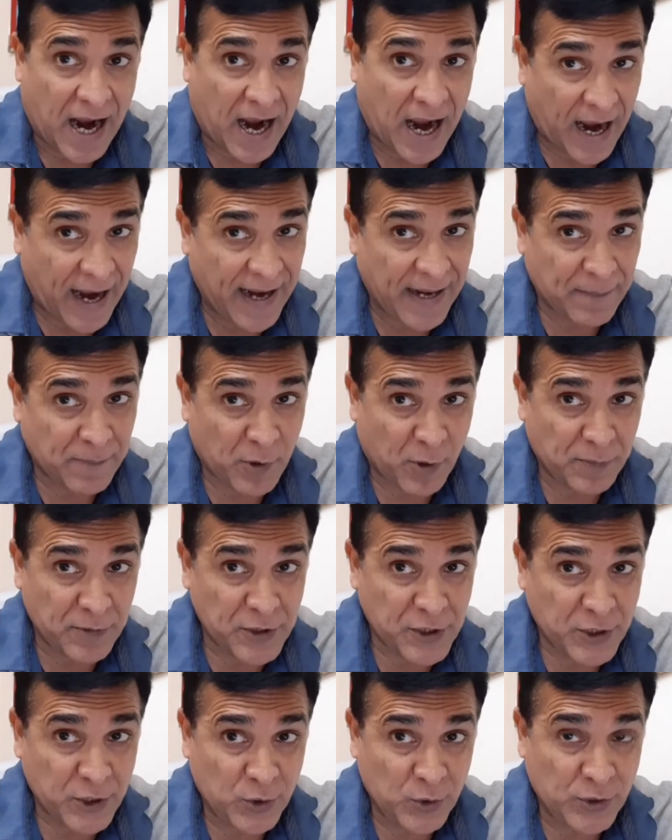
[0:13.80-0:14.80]
I had
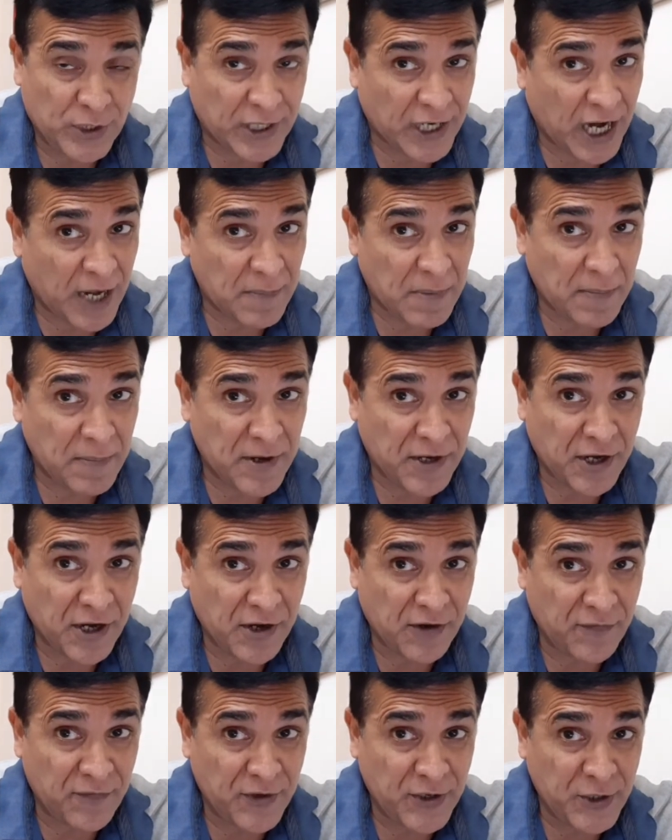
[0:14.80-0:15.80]
promised you that I'll be making
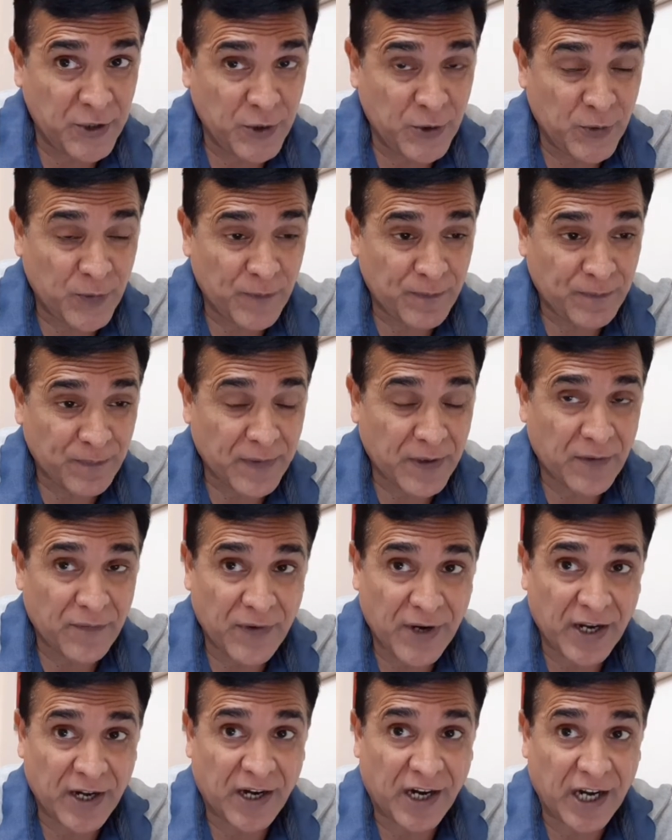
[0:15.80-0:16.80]
a video
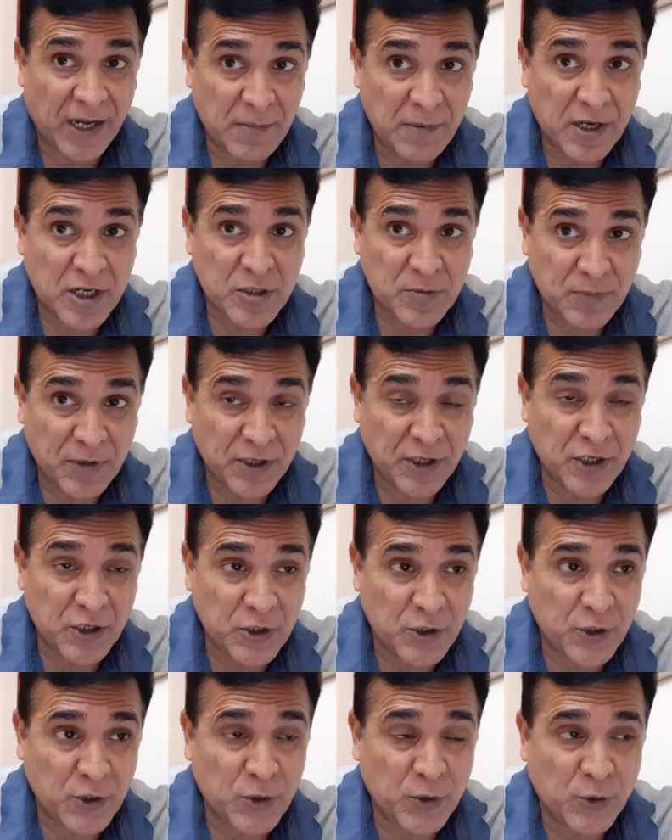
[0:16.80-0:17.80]
where I'll be explaining
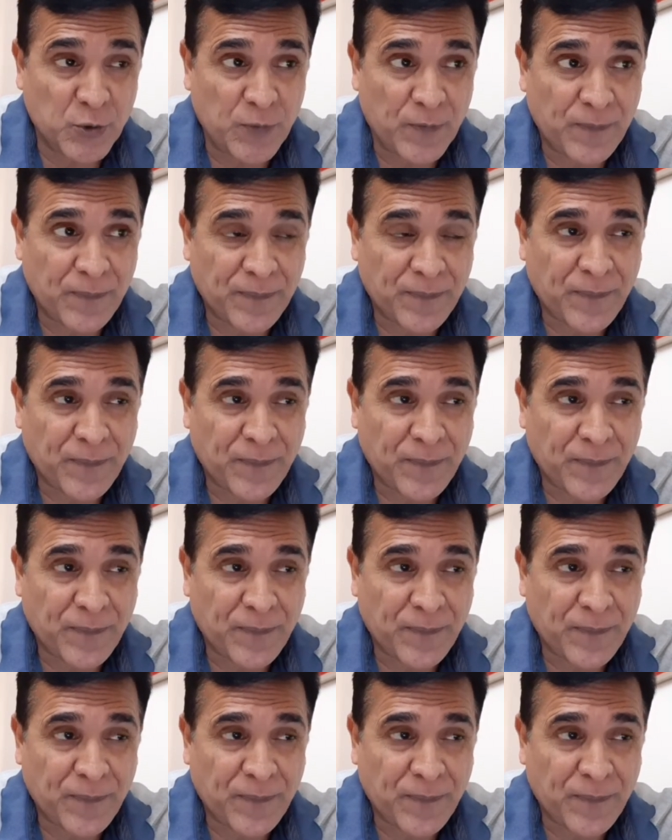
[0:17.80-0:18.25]
to you